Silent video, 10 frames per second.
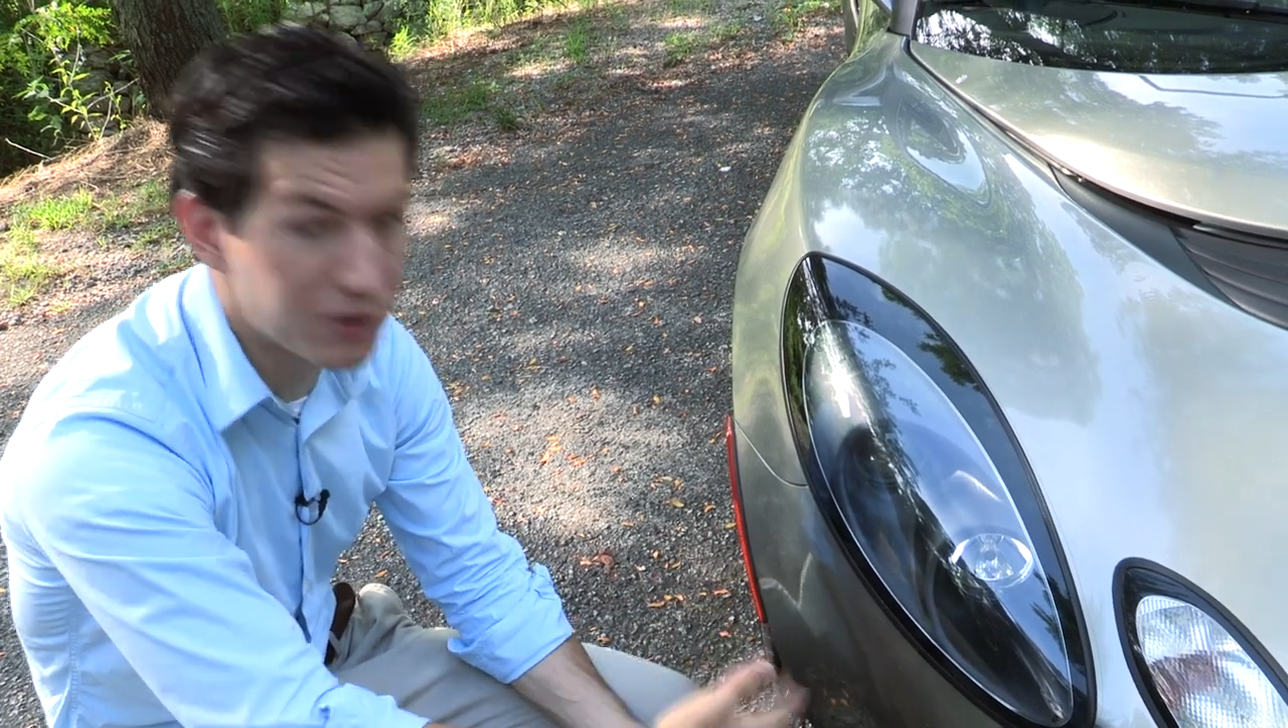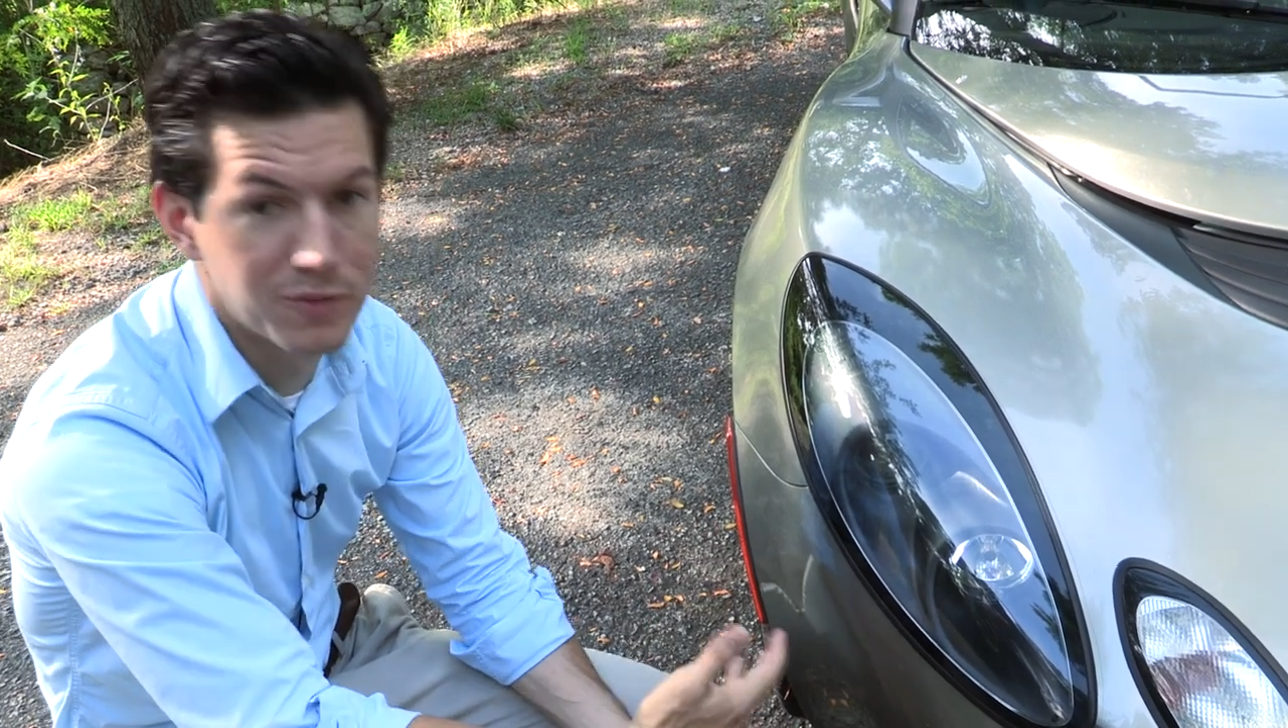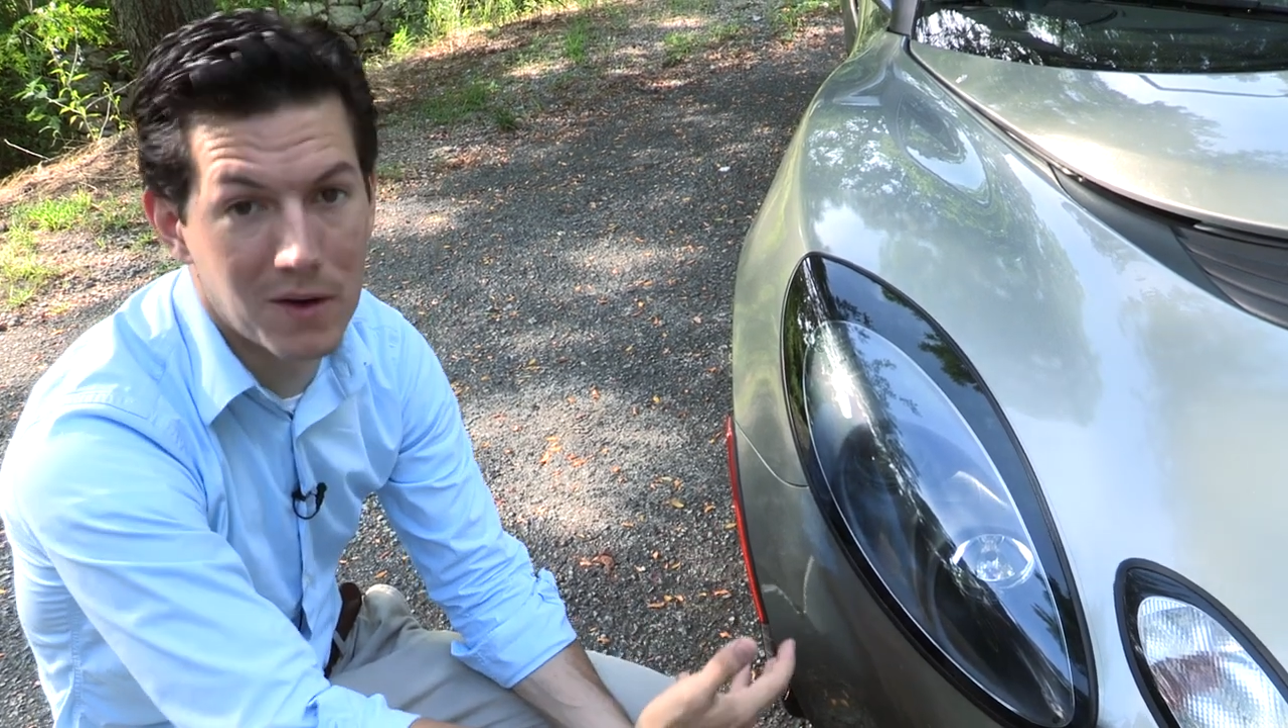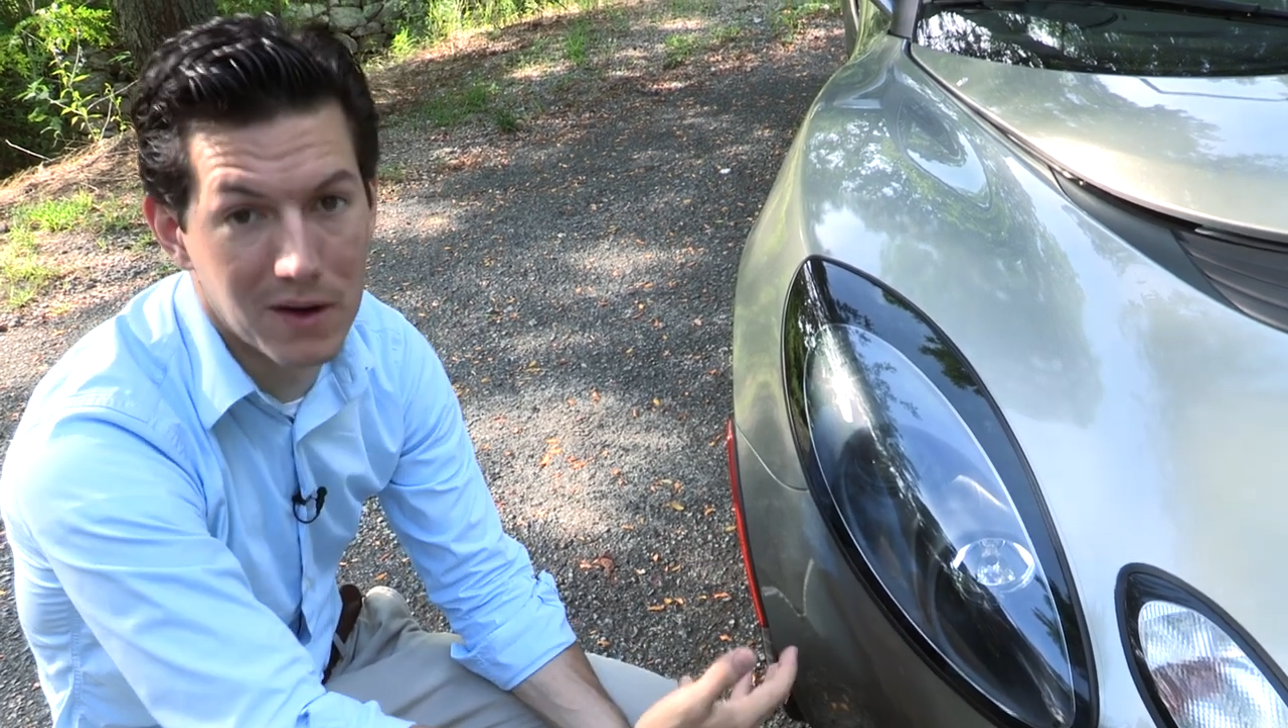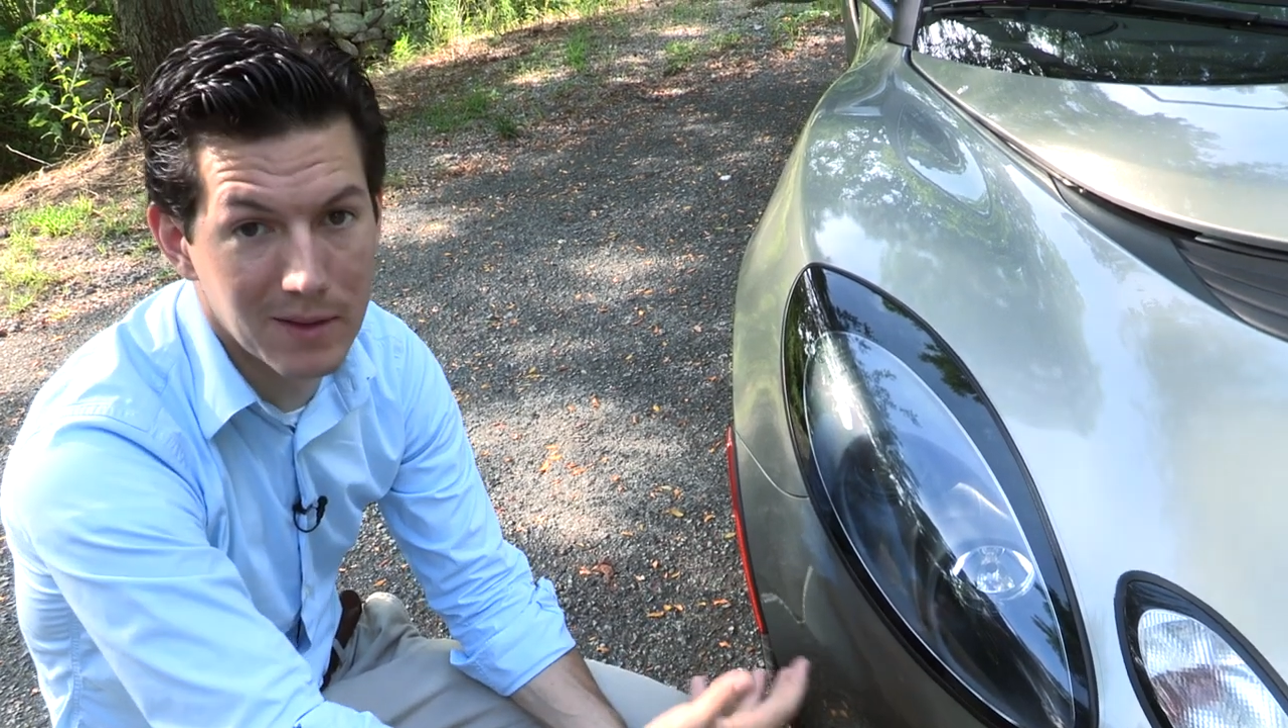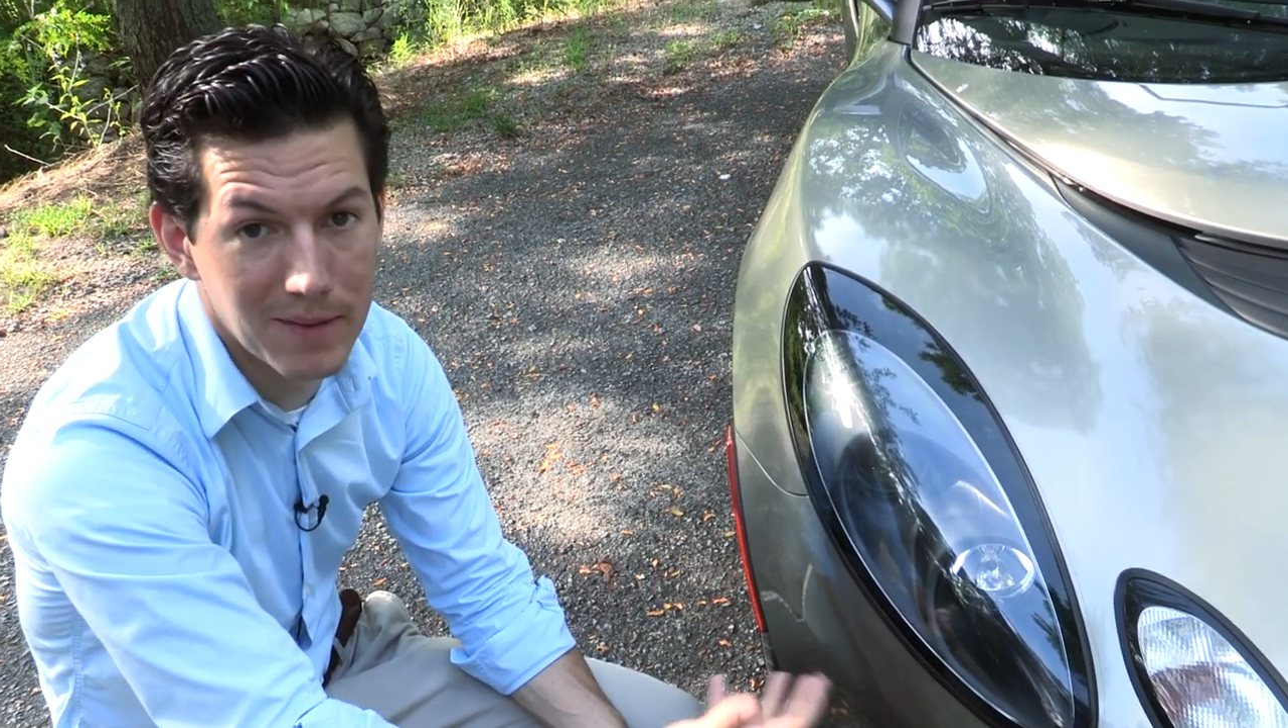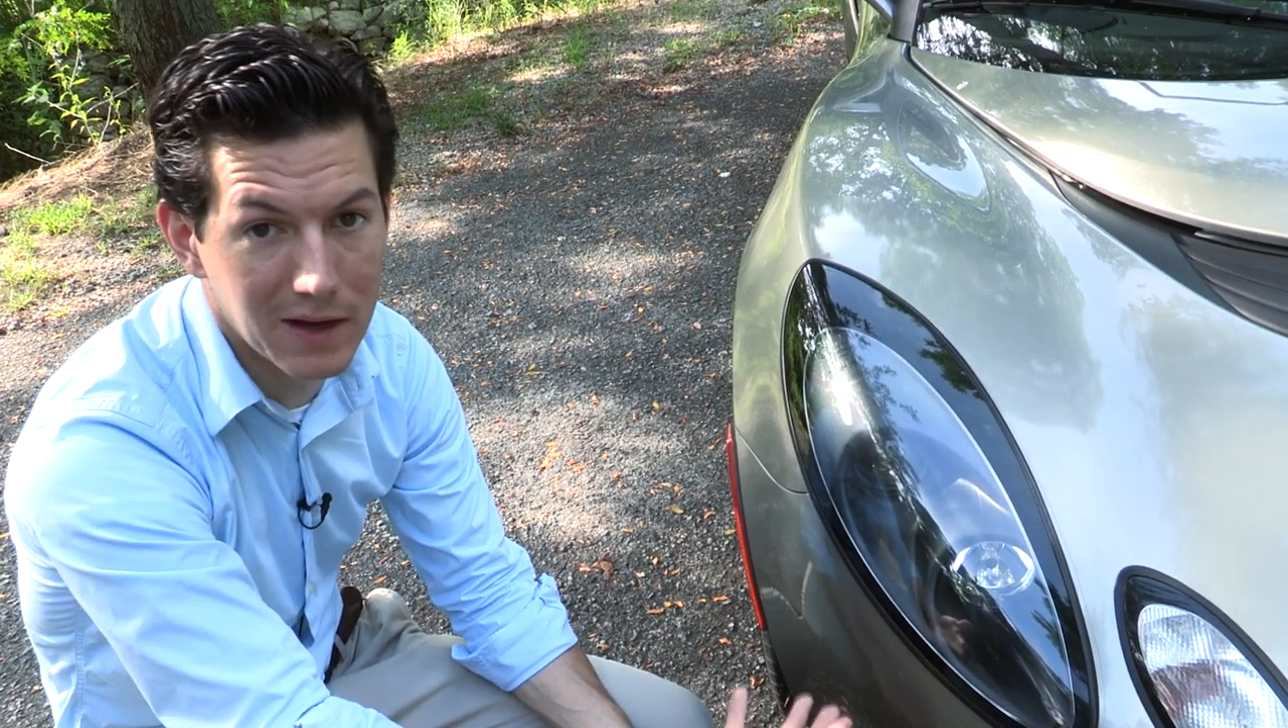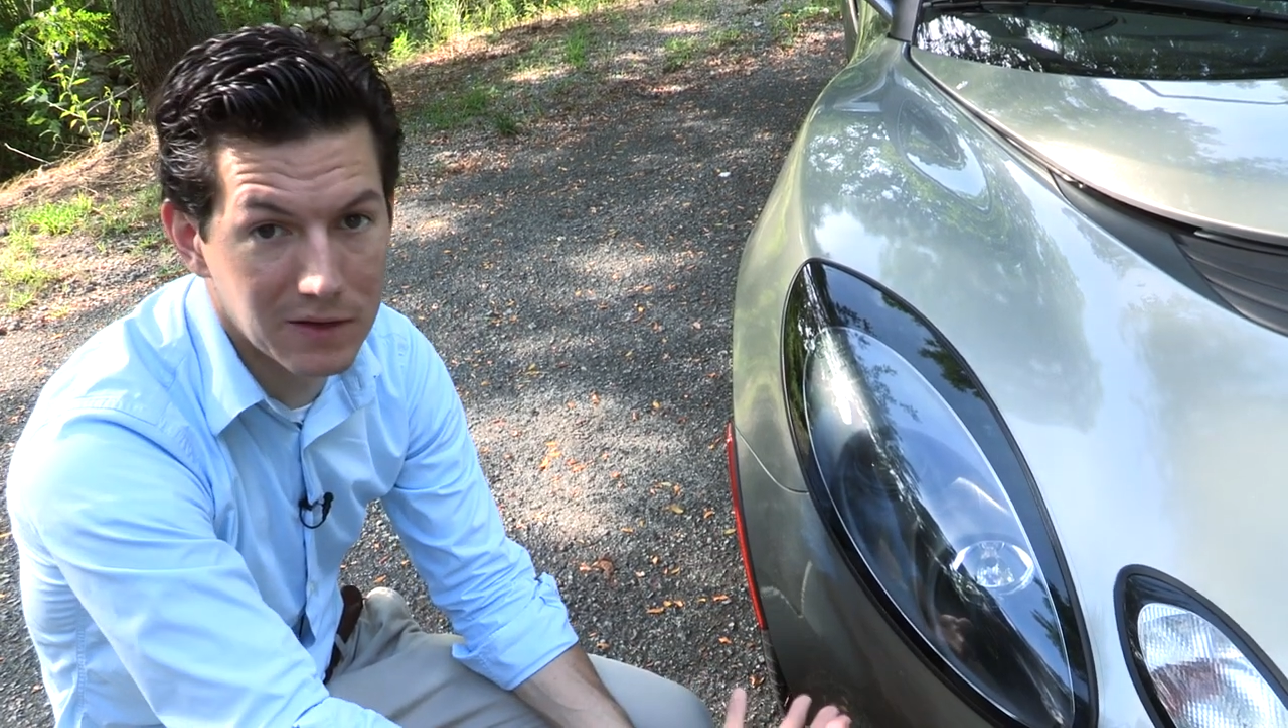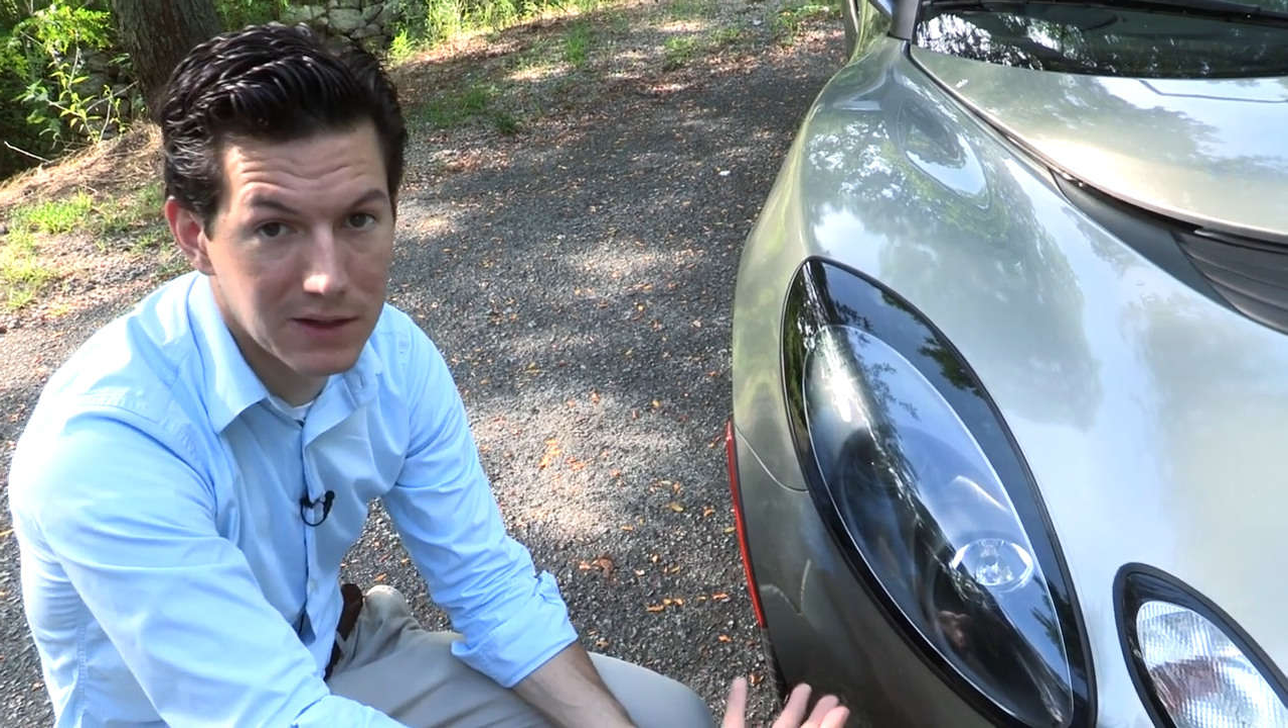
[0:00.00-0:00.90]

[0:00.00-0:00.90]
smart airbags